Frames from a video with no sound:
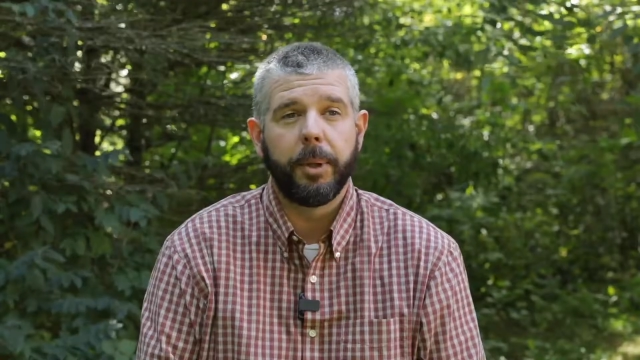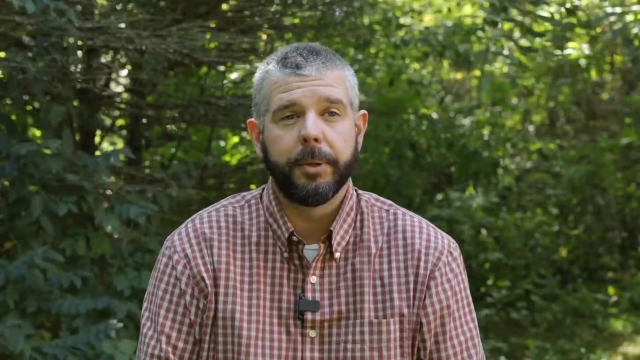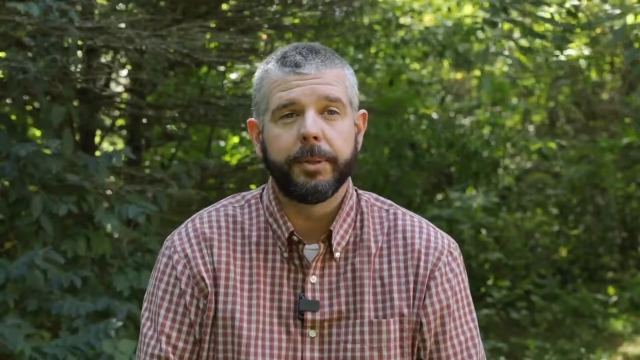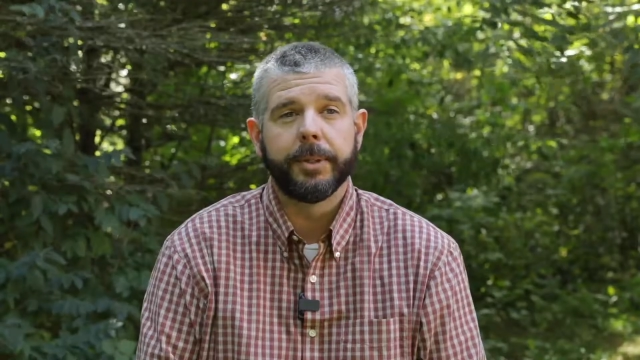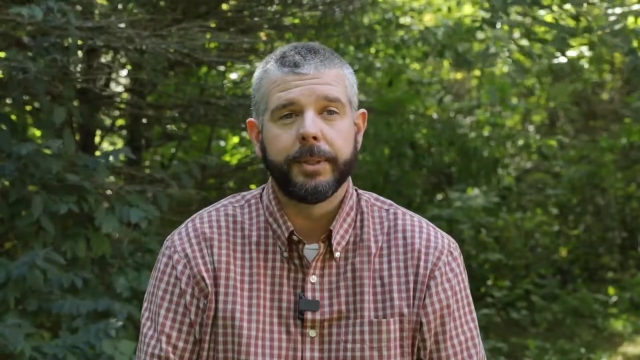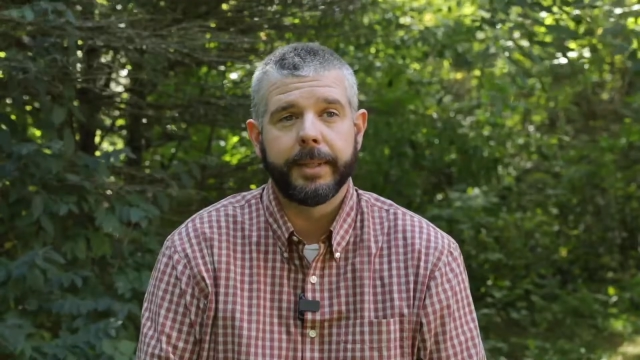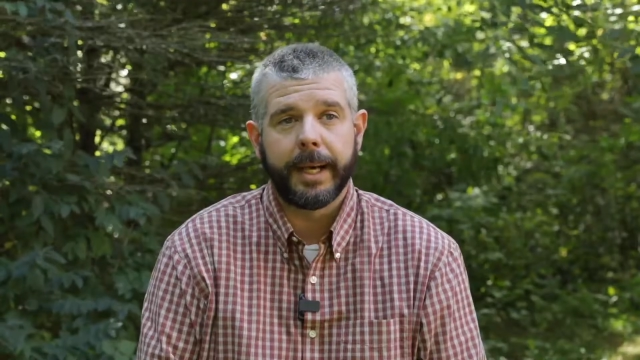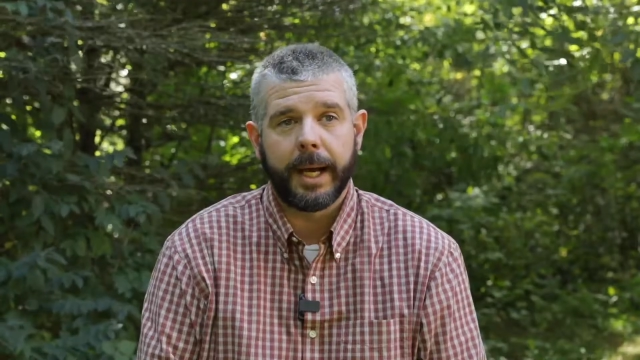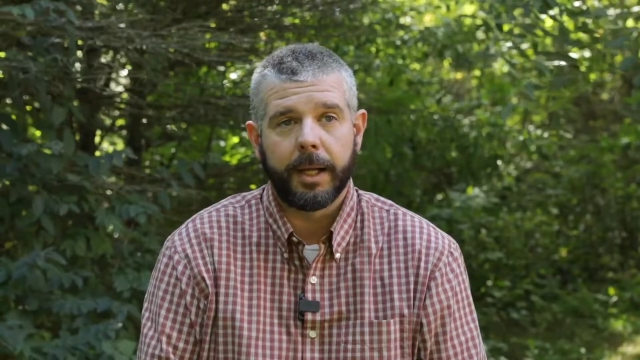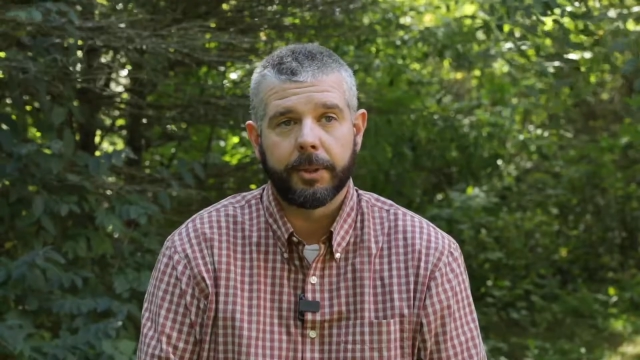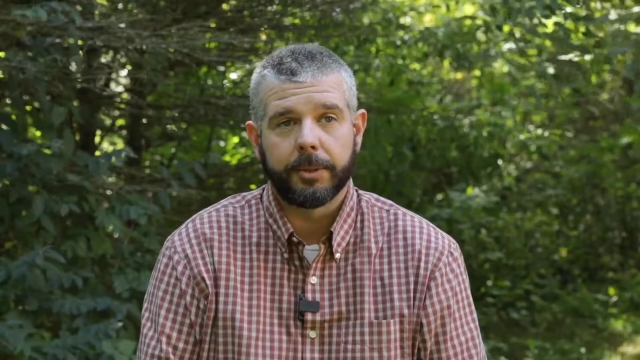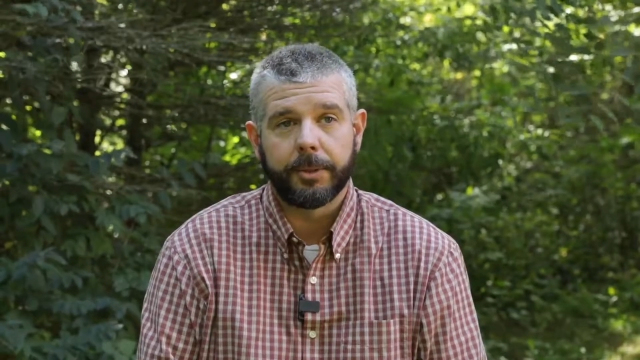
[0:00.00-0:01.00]
billion
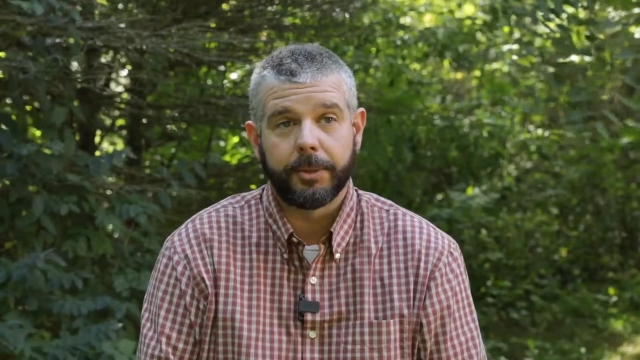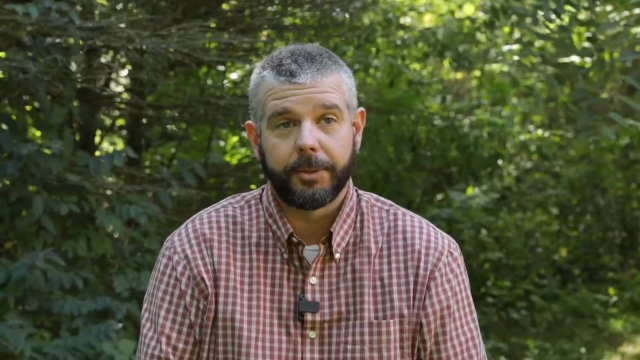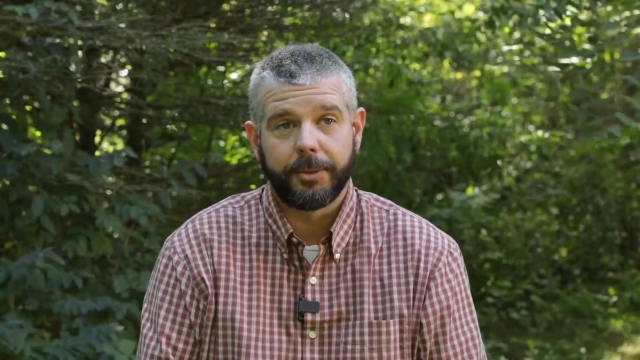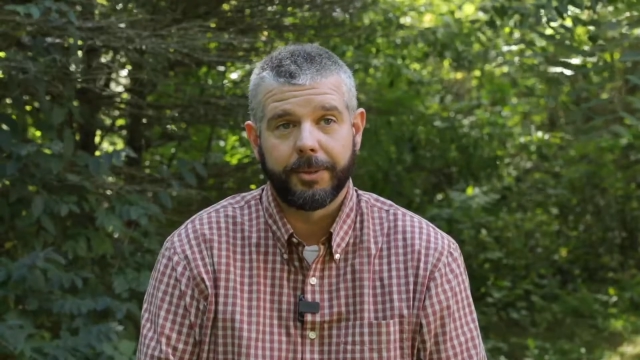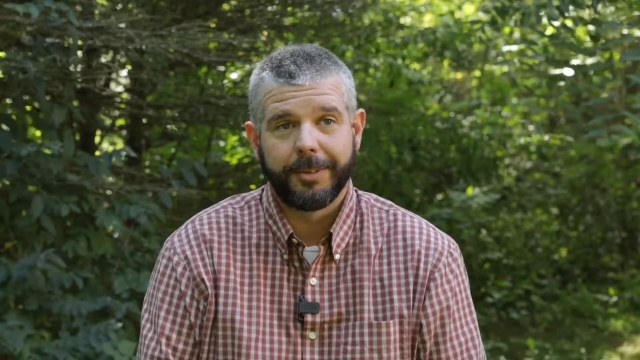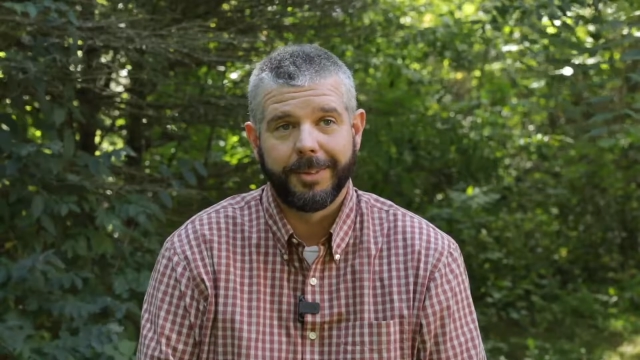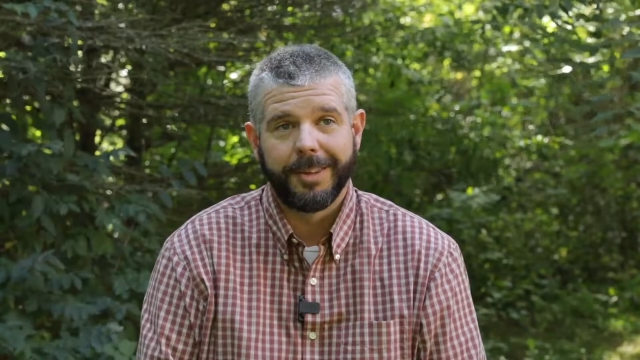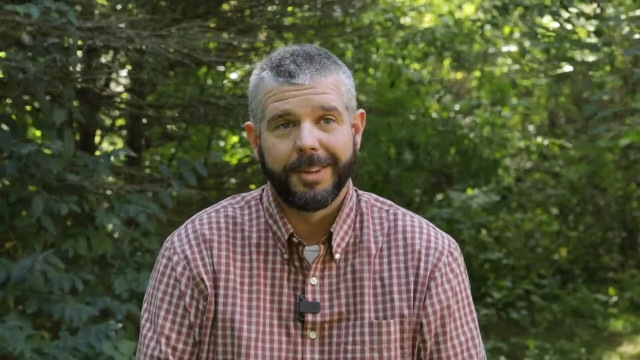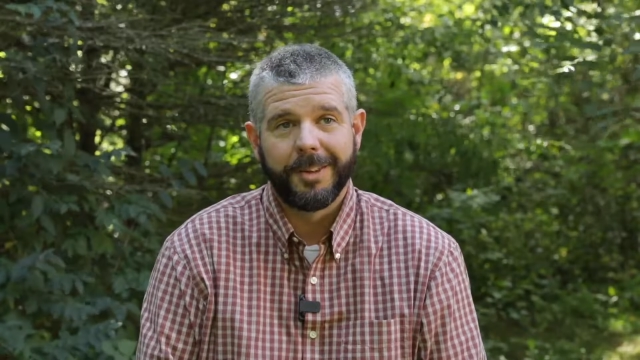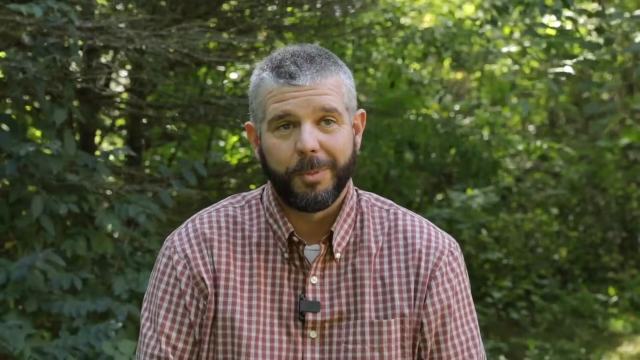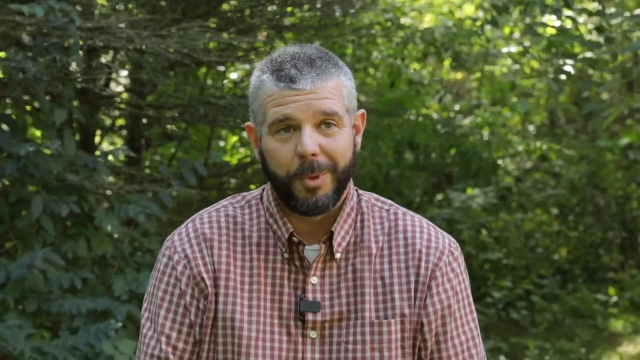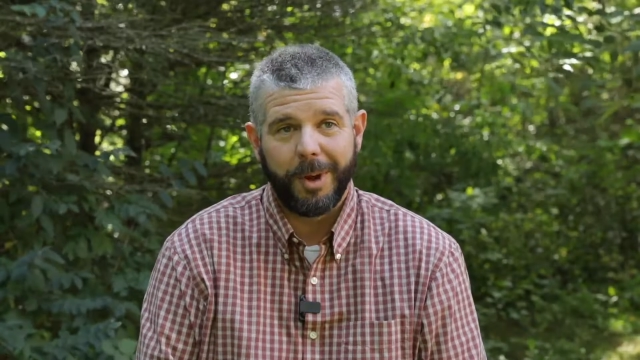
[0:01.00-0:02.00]

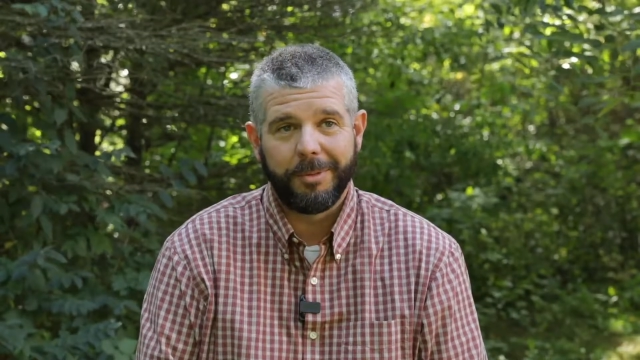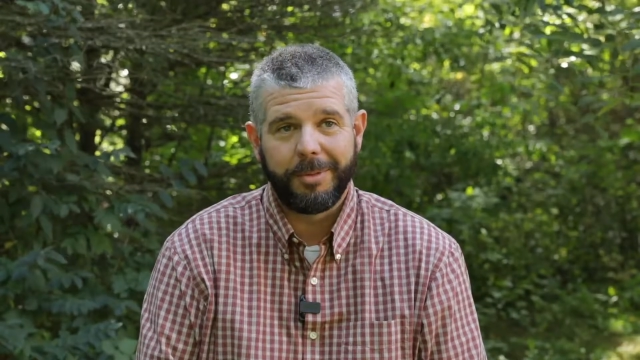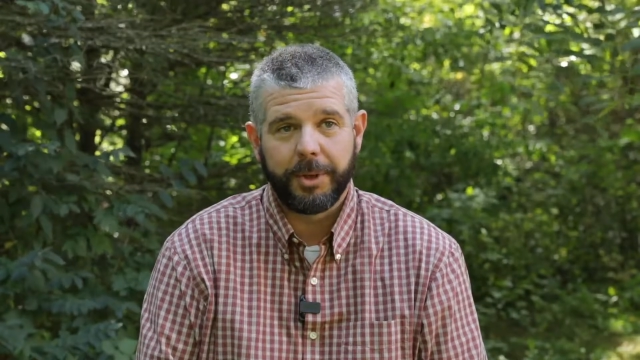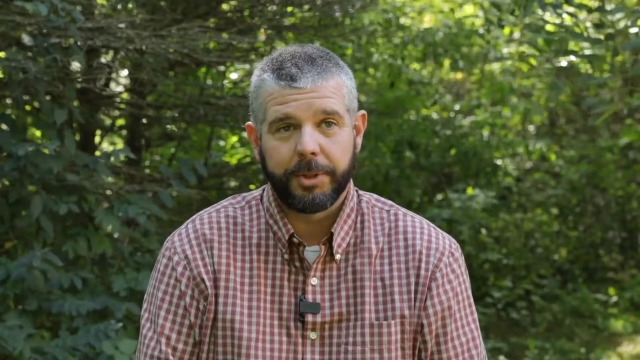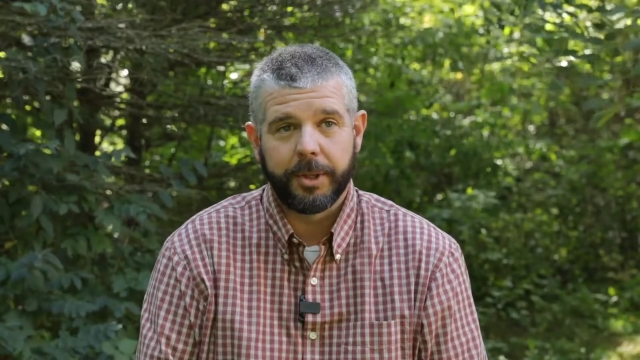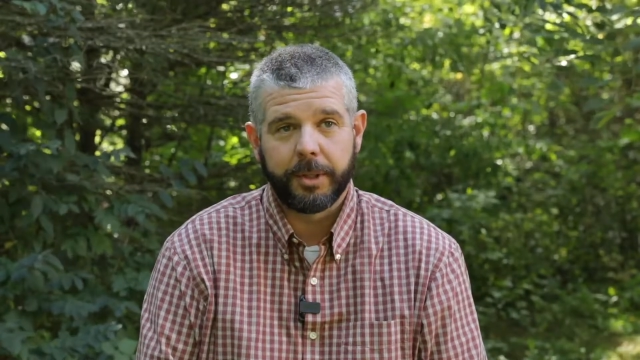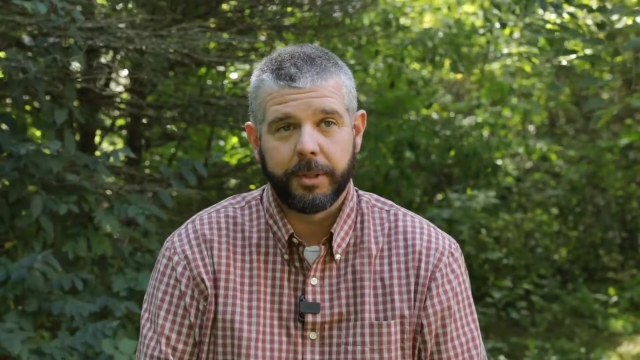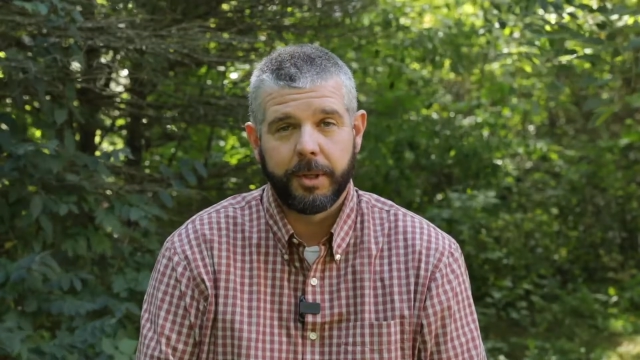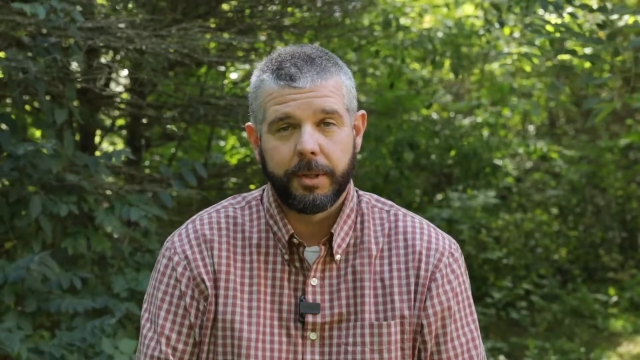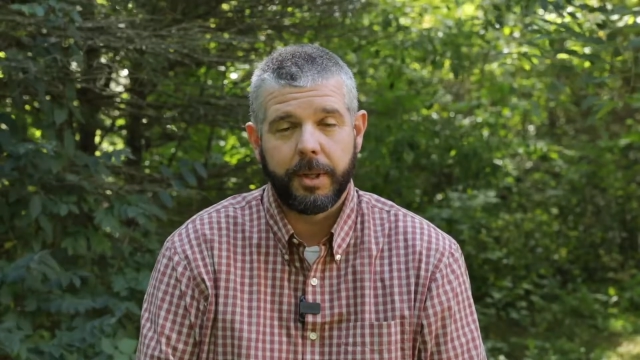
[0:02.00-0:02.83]
while fishing.